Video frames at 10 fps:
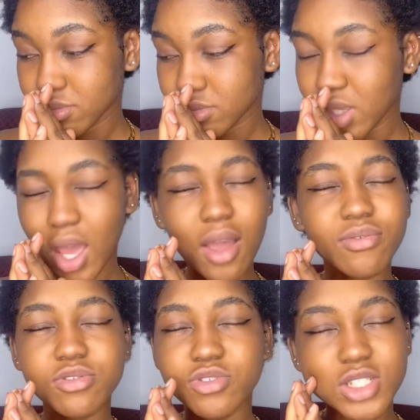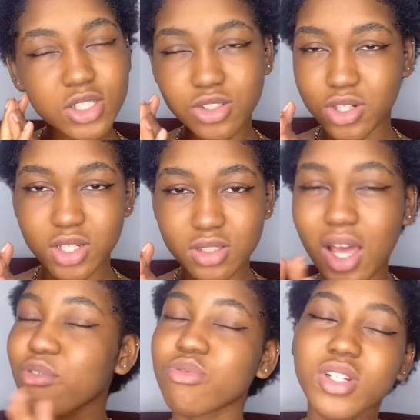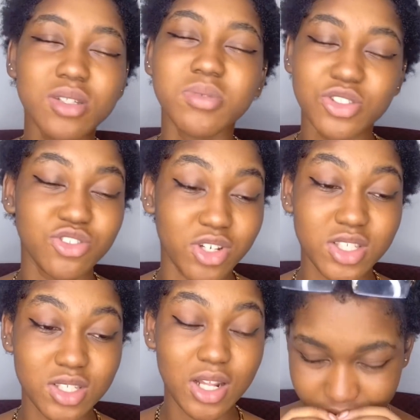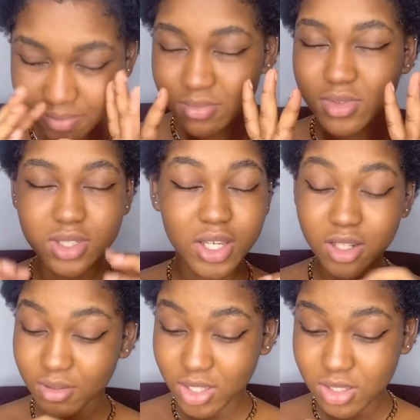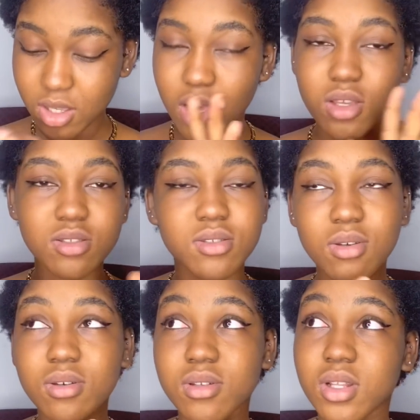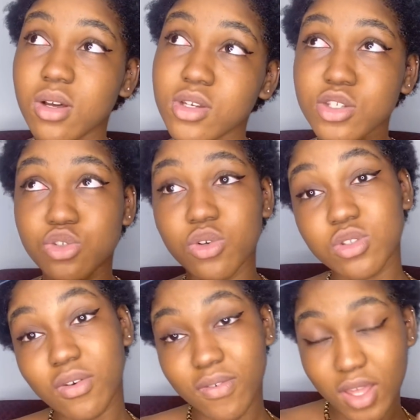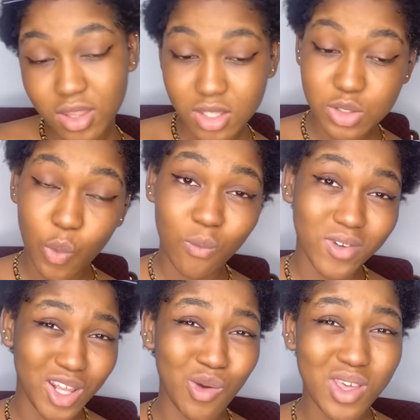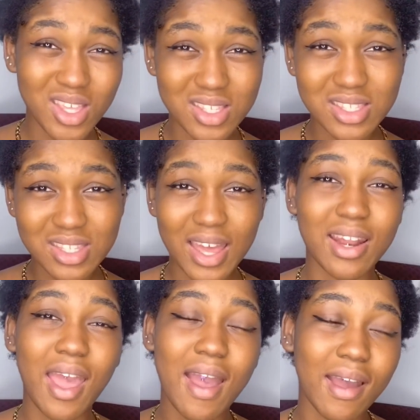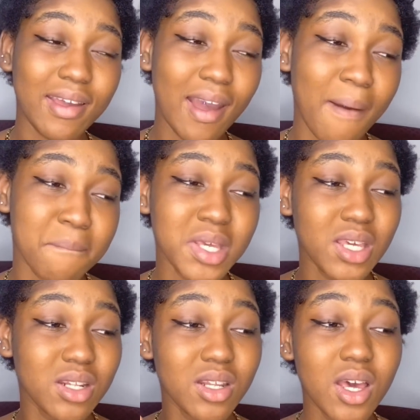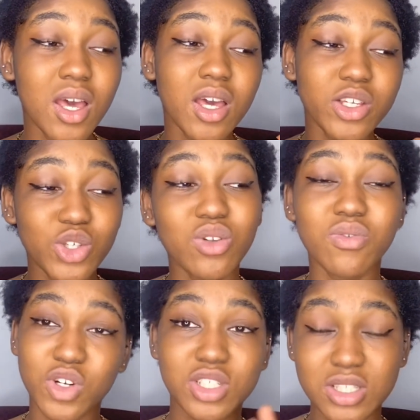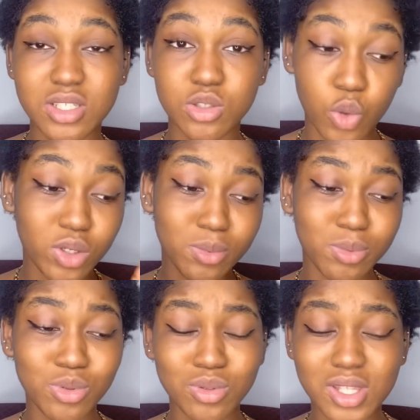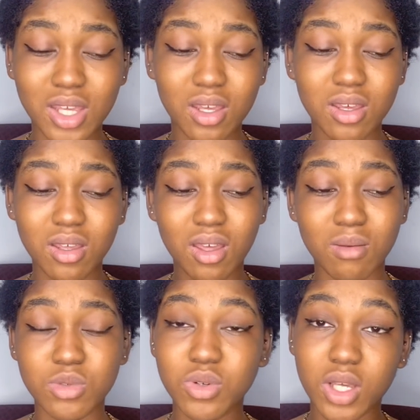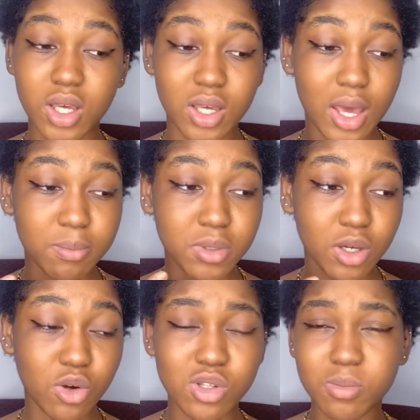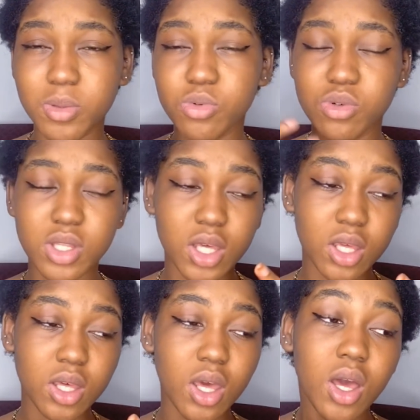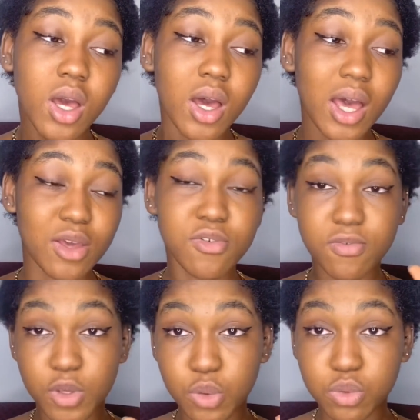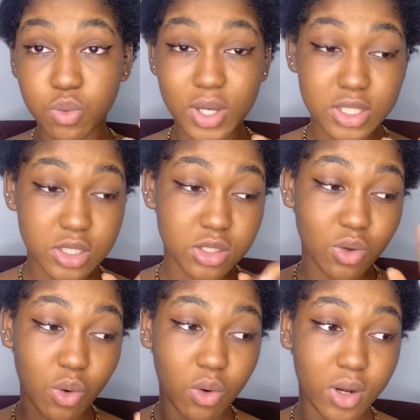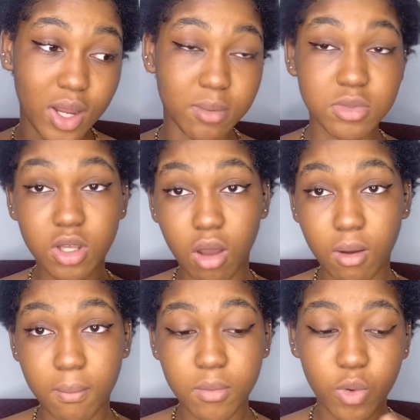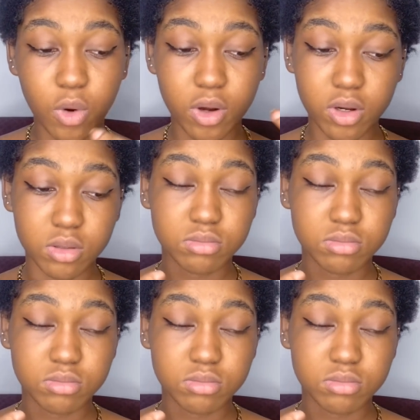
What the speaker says: I've really stressed. I've really been stressing. Like, anyways, so the long and short of this whole video is that I am in university. So other people who think I'm doing a gap year, other people who think I failed WASSCE or I'm dumb or